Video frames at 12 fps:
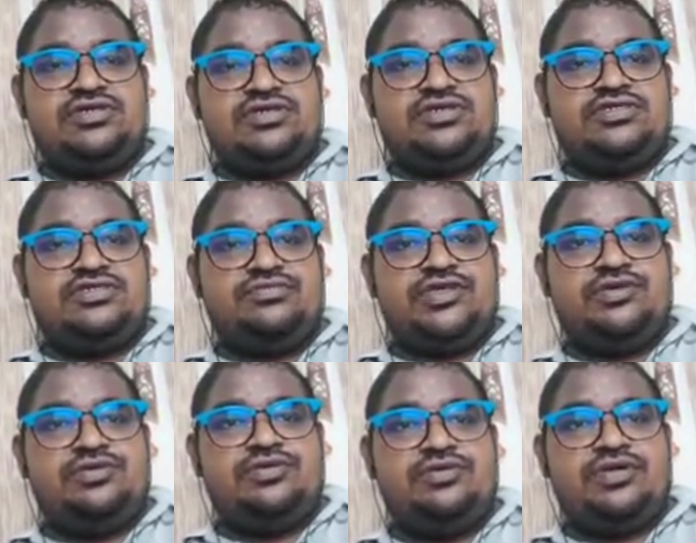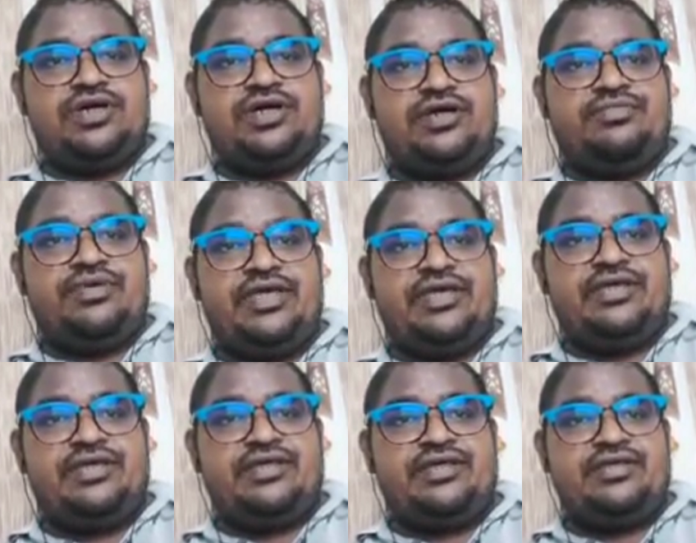is mu naught by
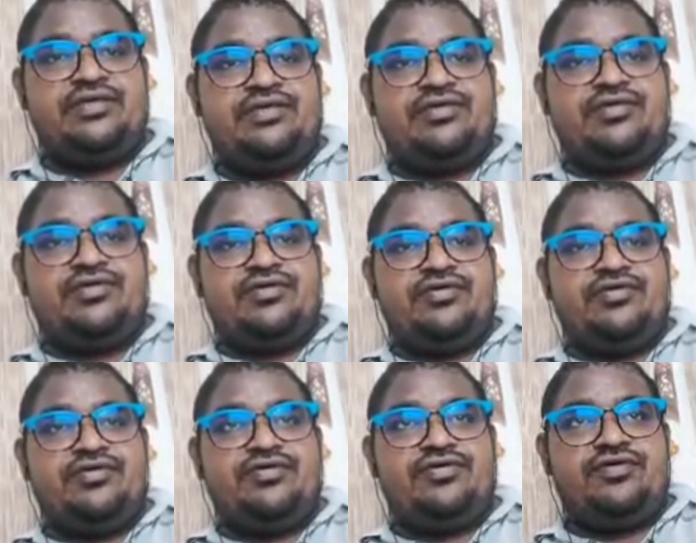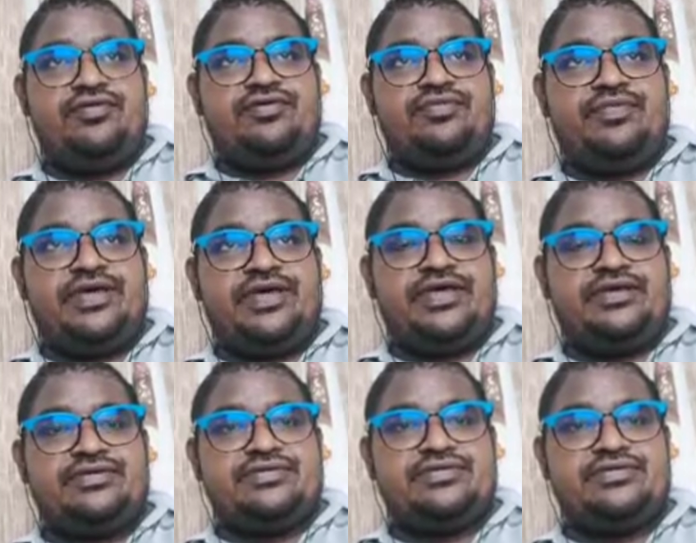2 pi
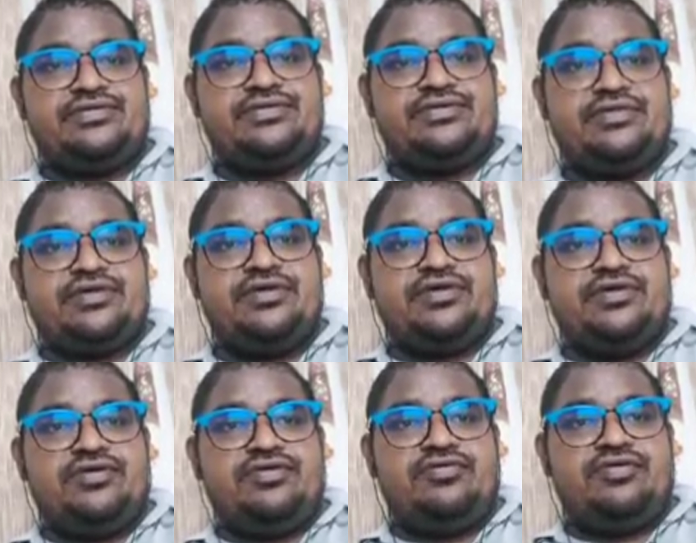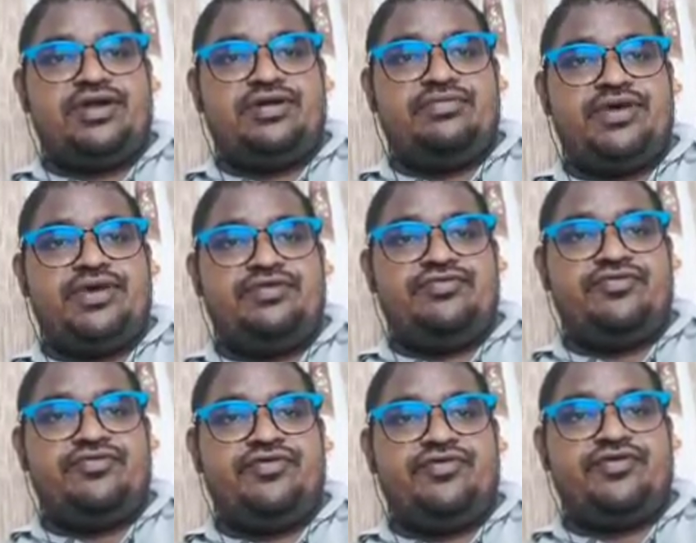1 by
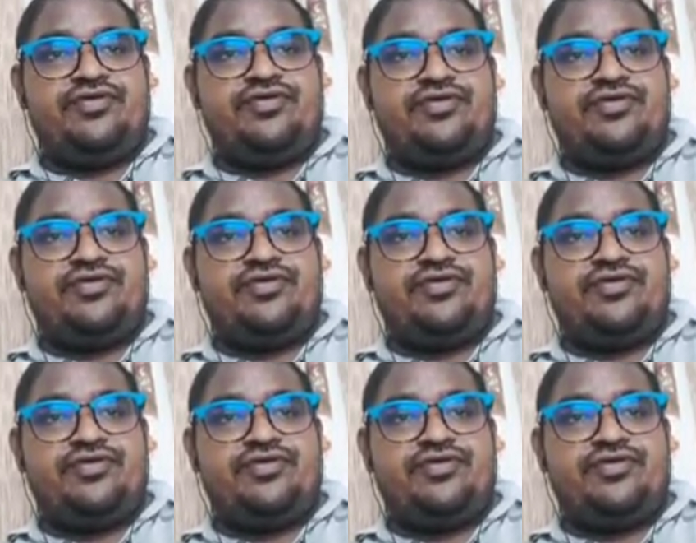4